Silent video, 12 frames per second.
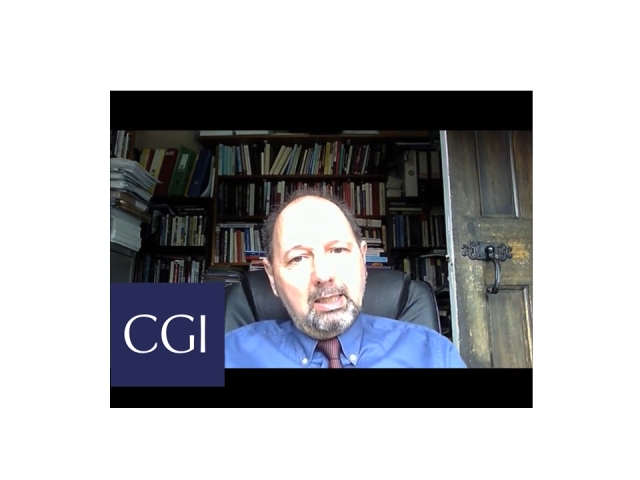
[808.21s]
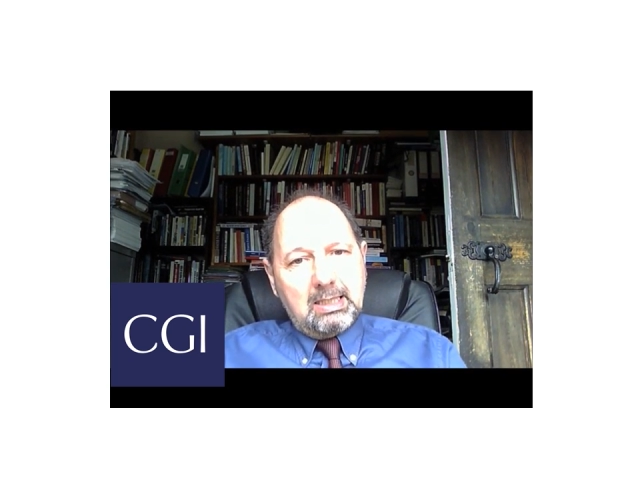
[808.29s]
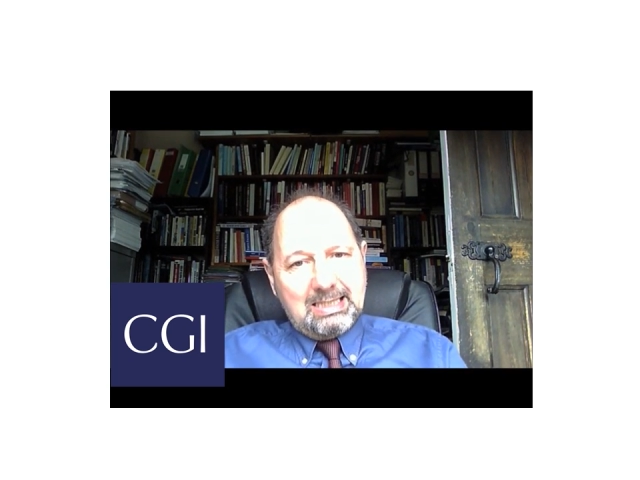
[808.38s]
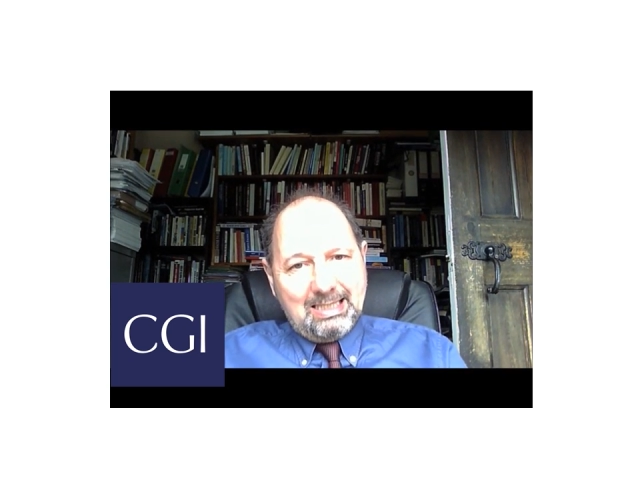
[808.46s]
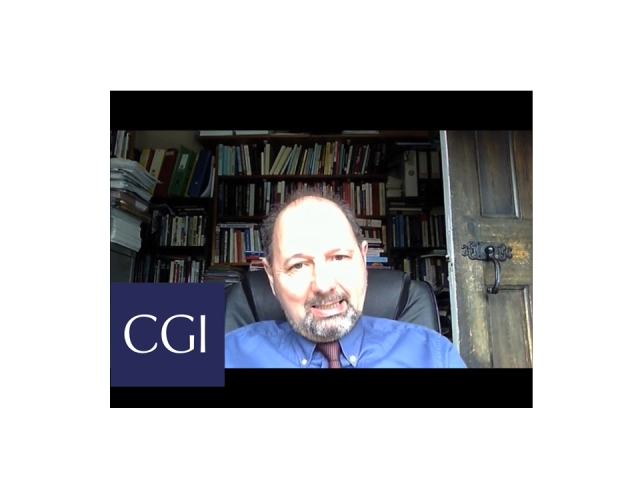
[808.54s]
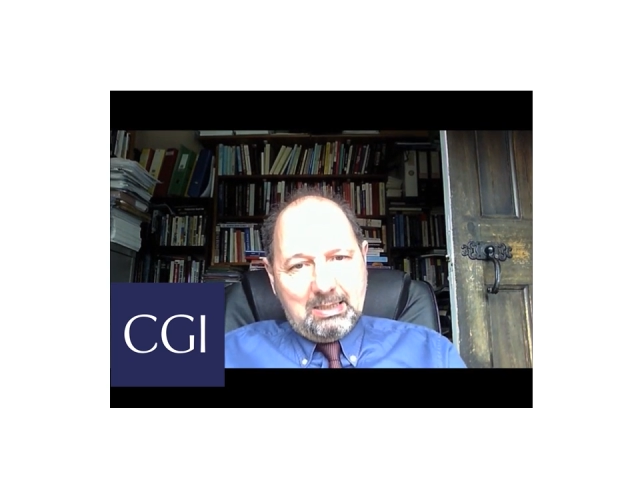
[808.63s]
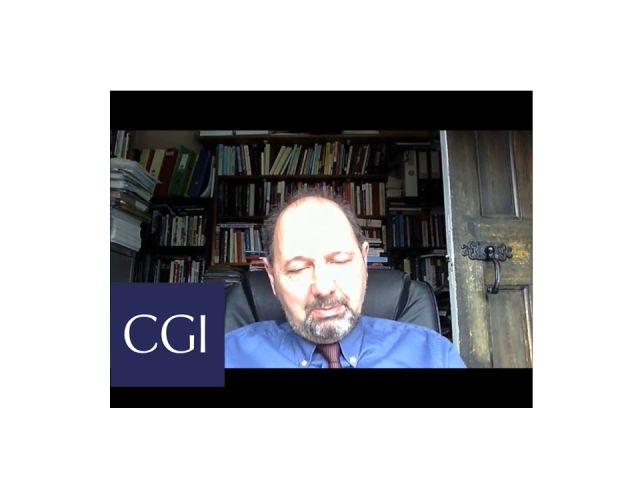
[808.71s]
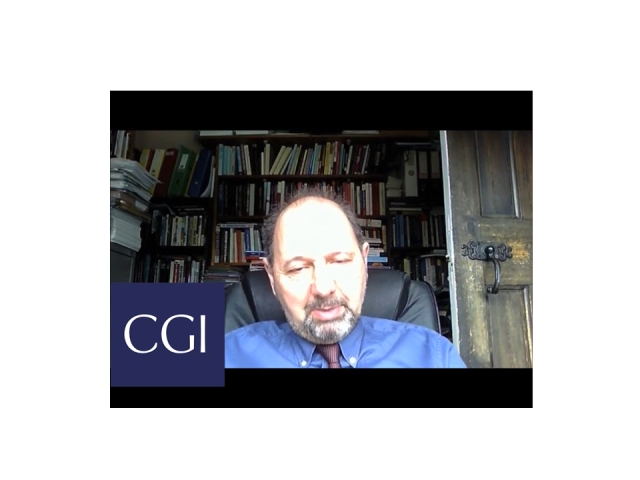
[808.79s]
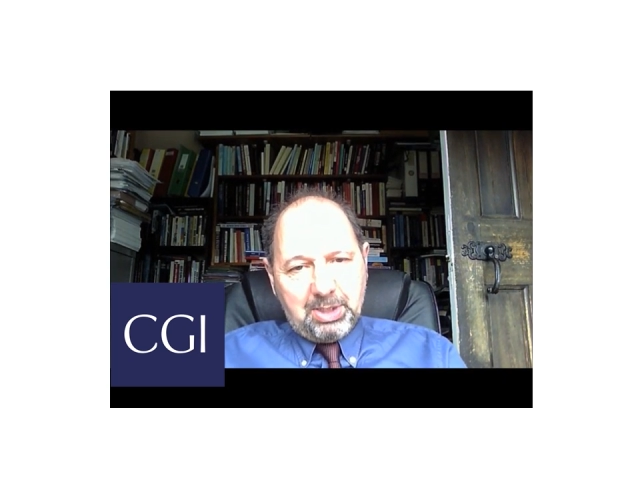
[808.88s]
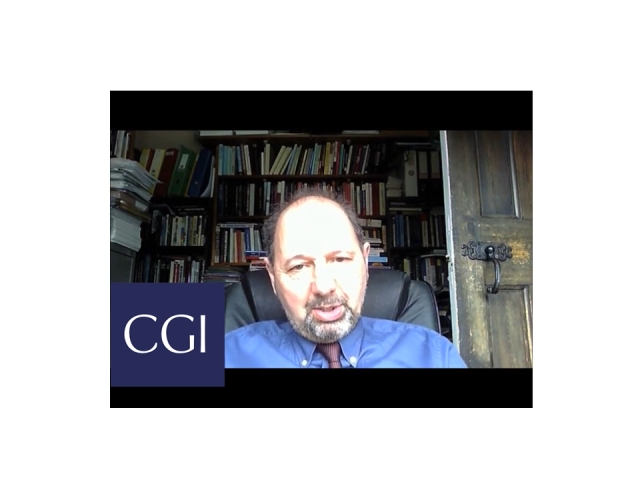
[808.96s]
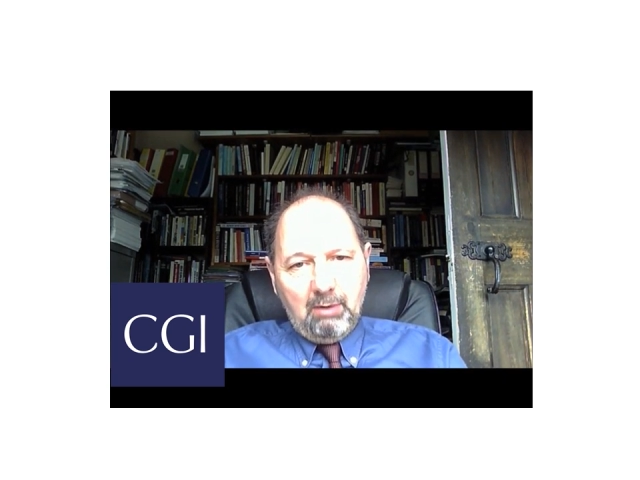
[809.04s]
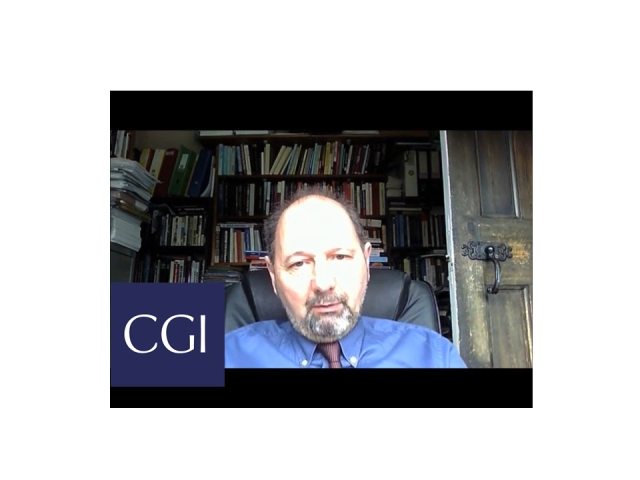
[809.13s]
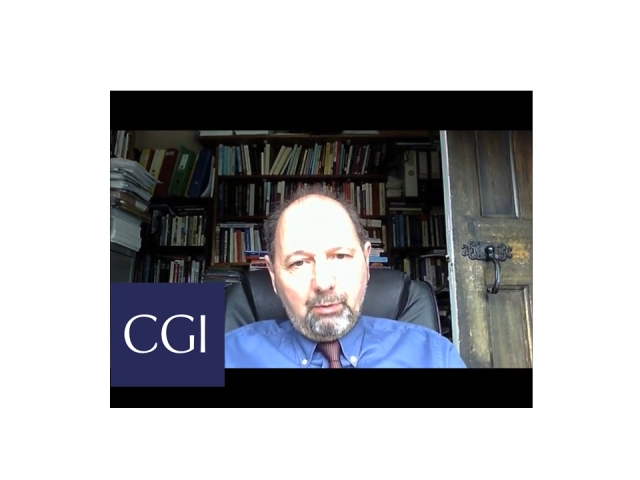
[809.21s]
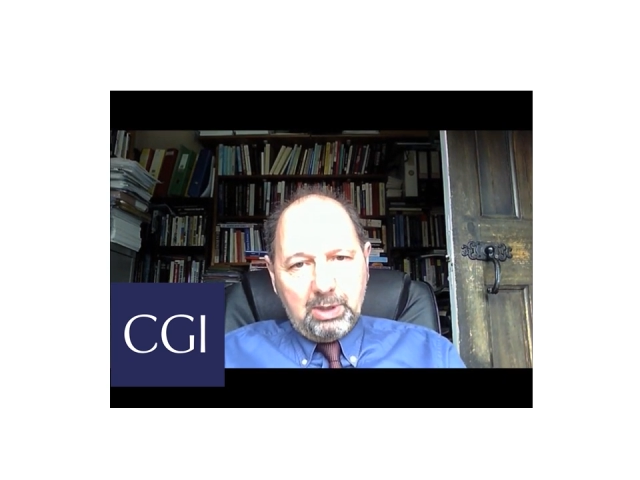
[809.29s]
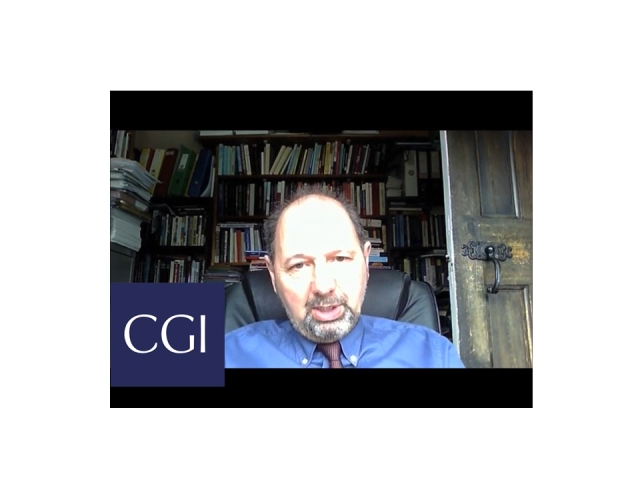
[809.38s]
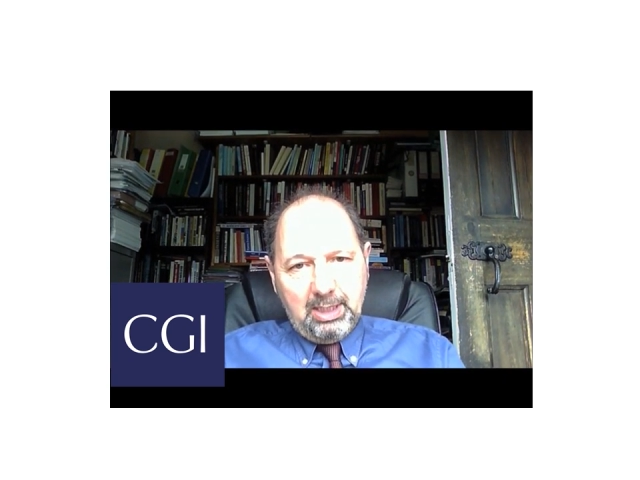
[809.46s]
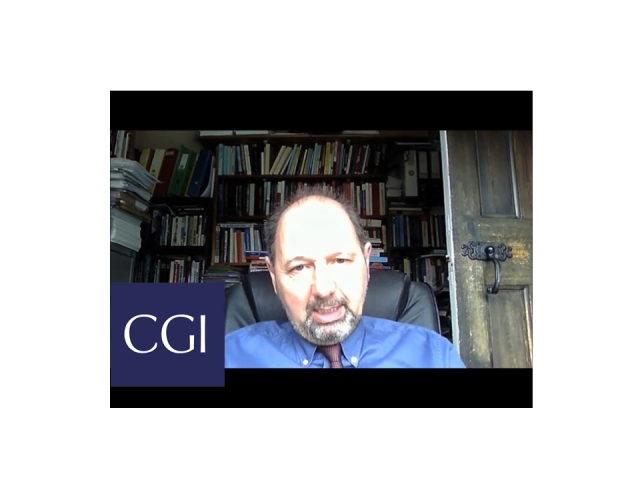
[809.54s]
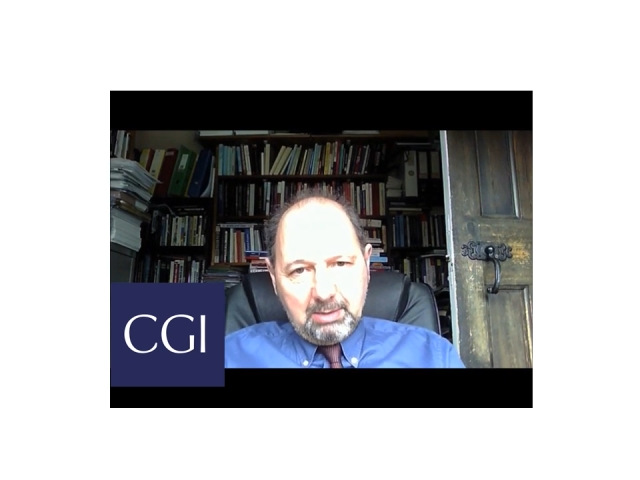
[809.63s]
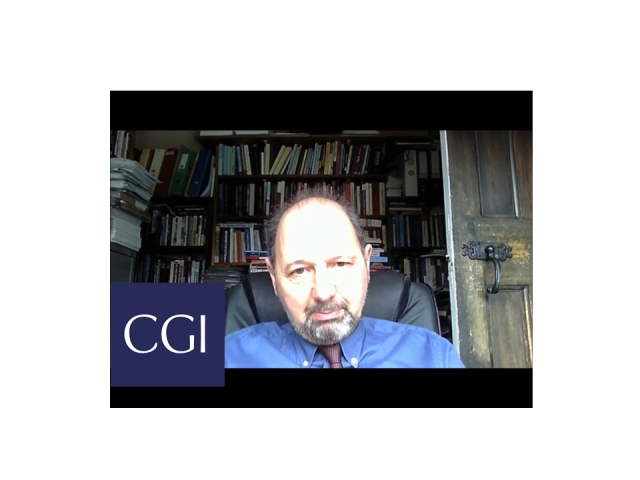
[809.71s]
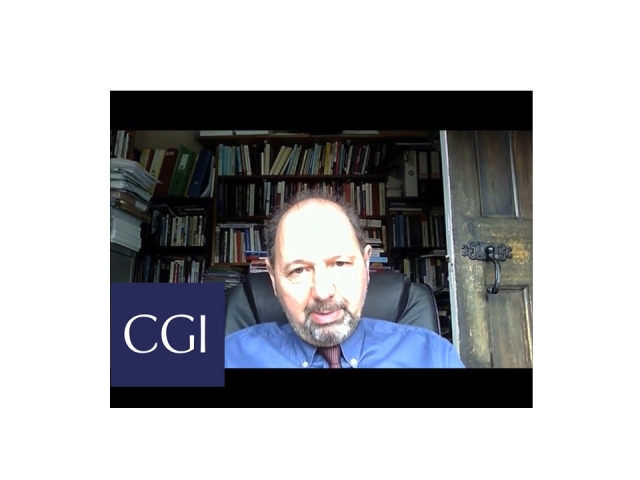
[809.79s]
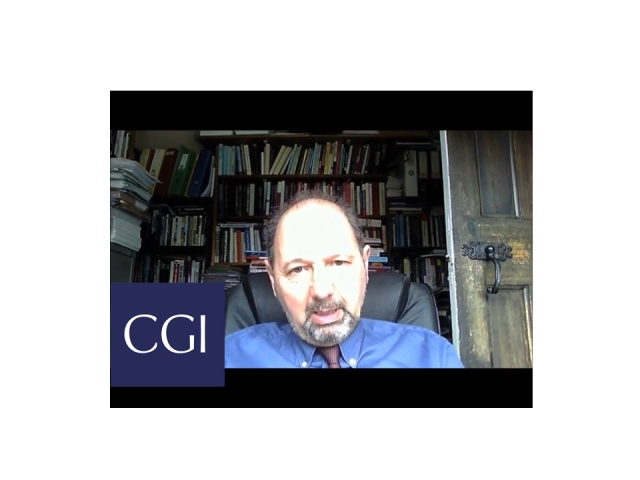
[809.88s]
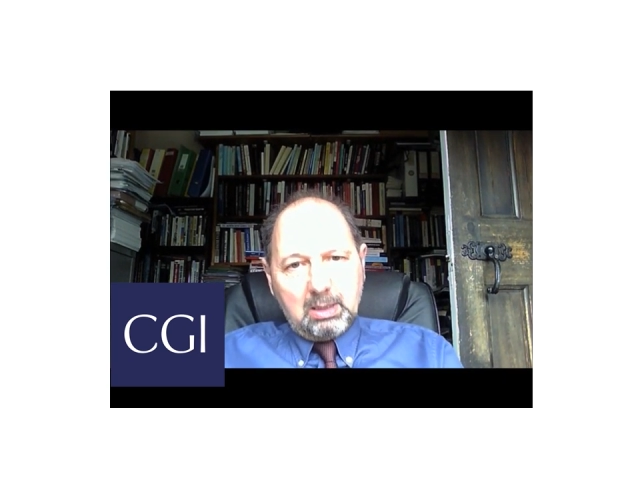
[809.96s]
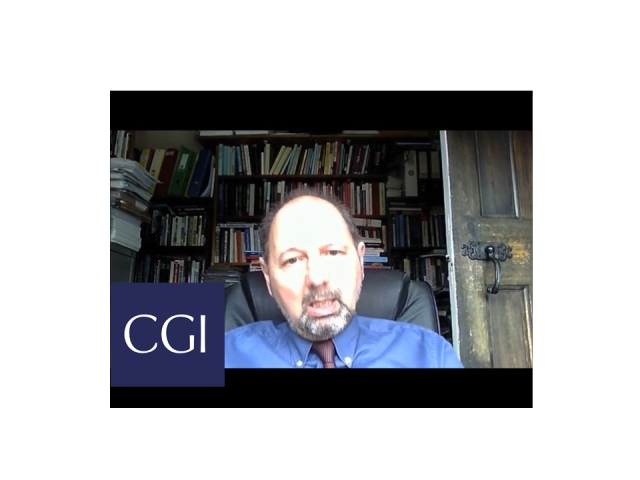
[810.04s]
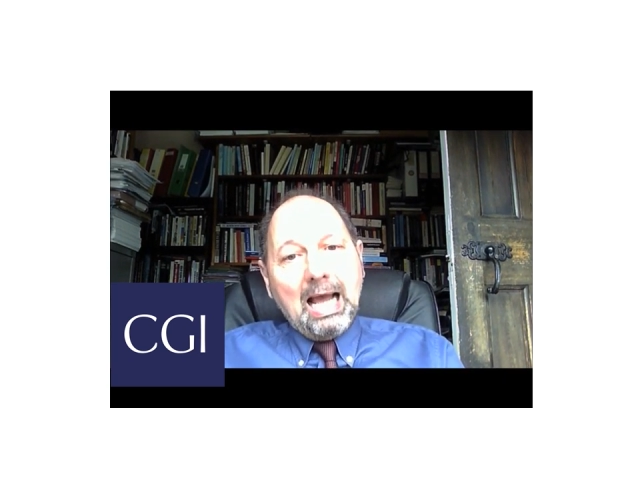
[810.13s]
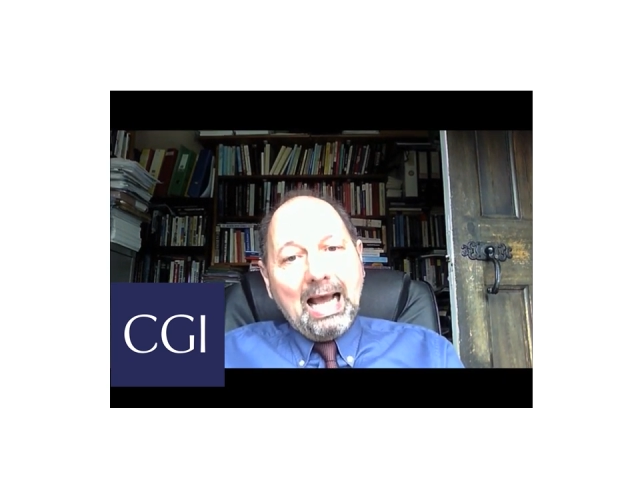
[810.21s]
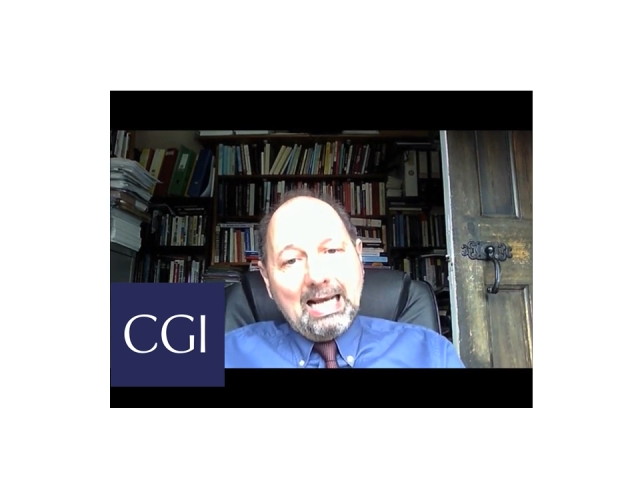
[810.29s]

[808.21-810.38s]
the system itself, which he has built,